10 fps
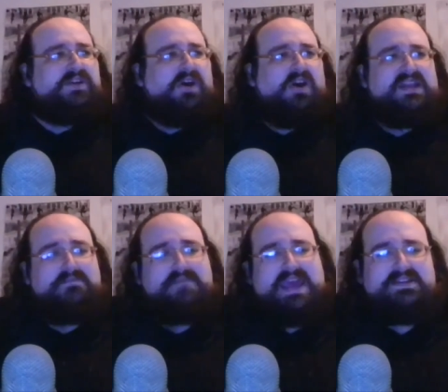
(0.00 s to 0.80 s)
on The
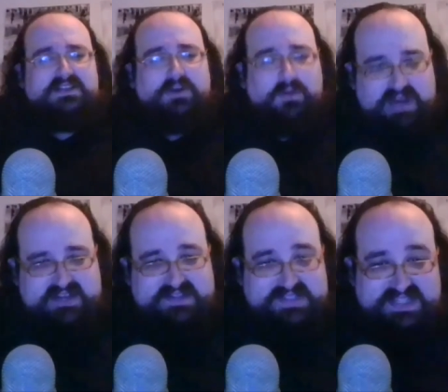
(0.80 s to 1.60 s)

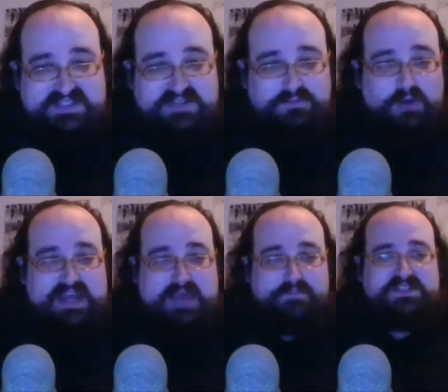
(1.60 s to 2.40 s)
Mandalorian, season
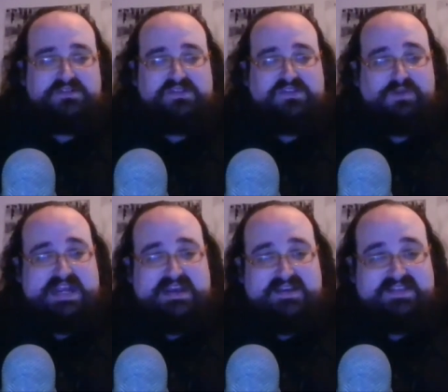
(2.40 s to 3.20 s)
one, episode
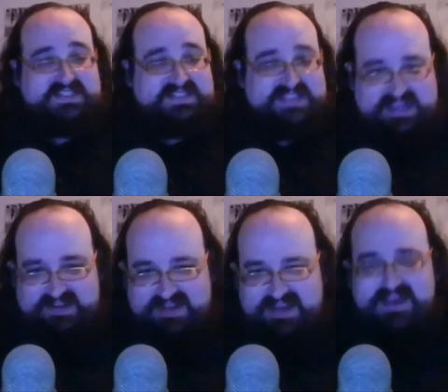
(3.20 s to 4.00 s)
three, The
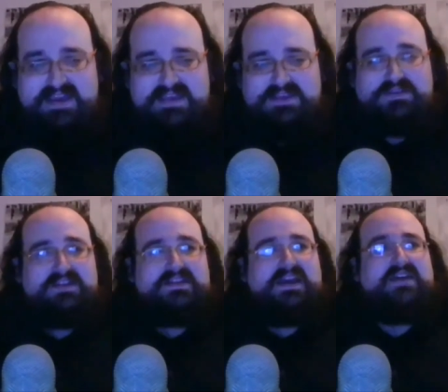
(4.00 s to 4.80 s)
Sin. You
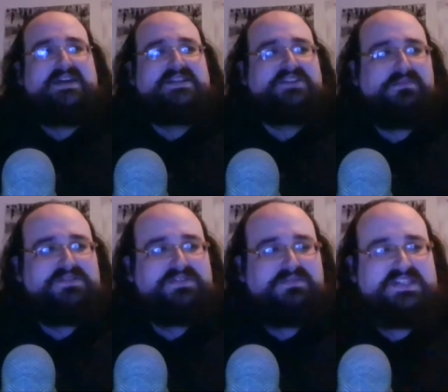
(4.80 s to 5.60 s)
can uh, that's our
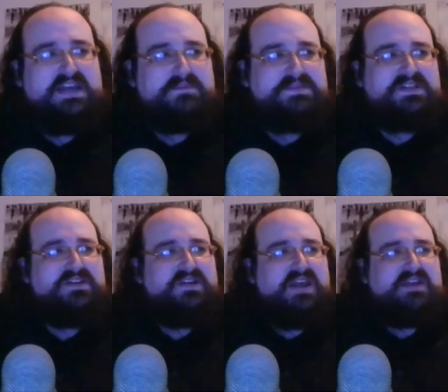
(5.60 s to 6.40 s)
most recent
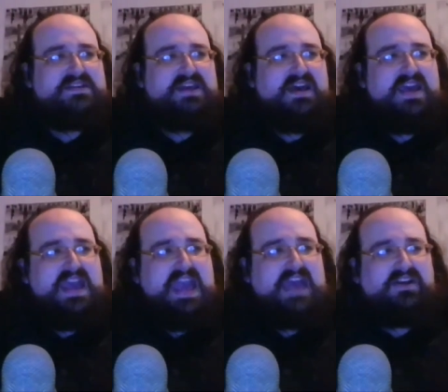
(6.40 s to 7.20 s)
episode, and uh,
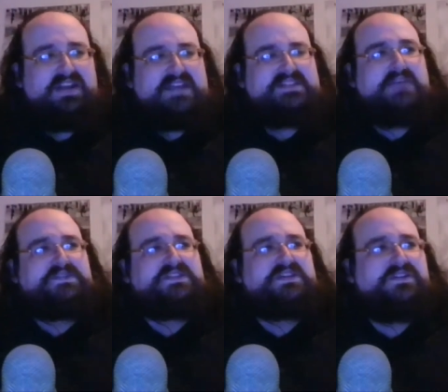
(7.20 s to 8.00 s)
and our next
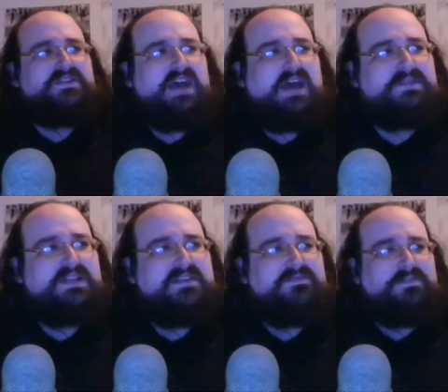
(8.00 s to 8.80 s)
episode I
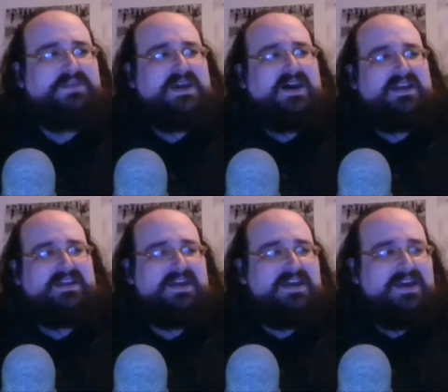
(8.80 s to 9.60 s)
believe will be
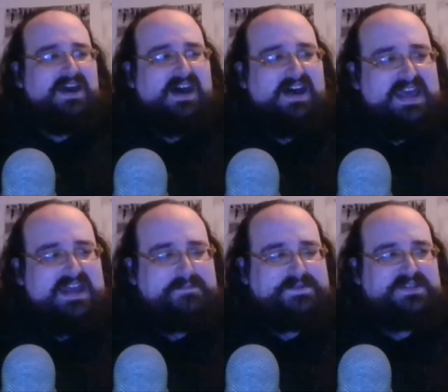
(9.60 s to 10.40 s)
on uh, an
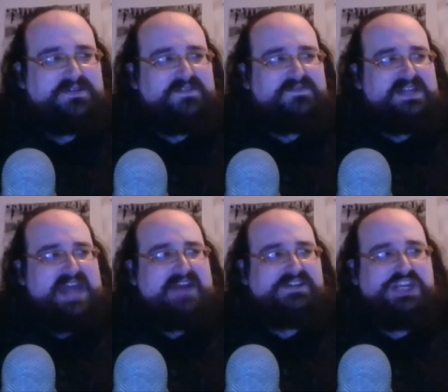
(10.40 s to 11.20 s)
episode of the
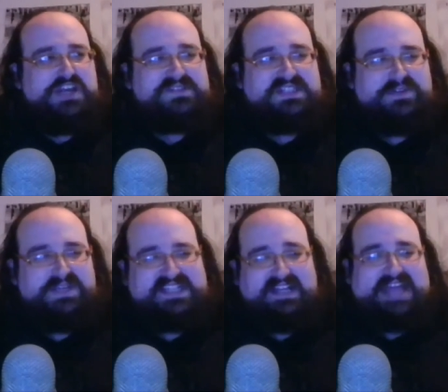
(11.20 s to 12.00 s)
Nat Geo
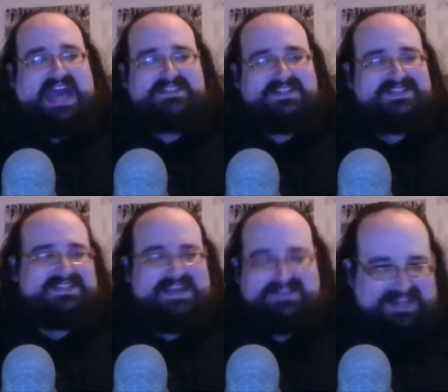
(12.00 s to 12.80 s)
series Alaska's
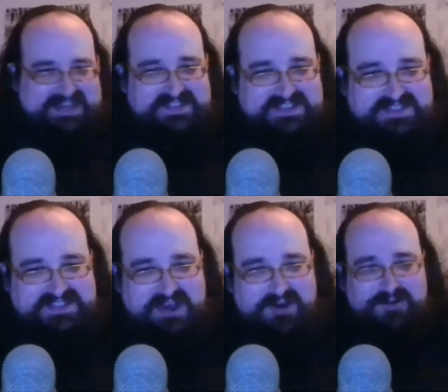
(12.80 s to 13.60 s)
Deadliest.
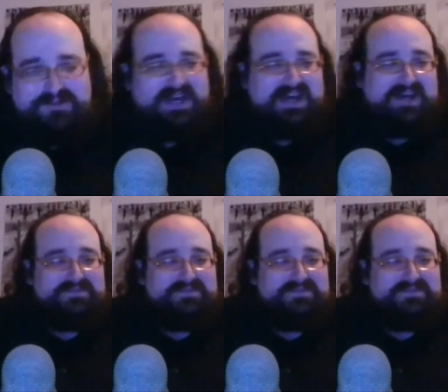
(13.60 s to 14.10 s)
So you um, and the um,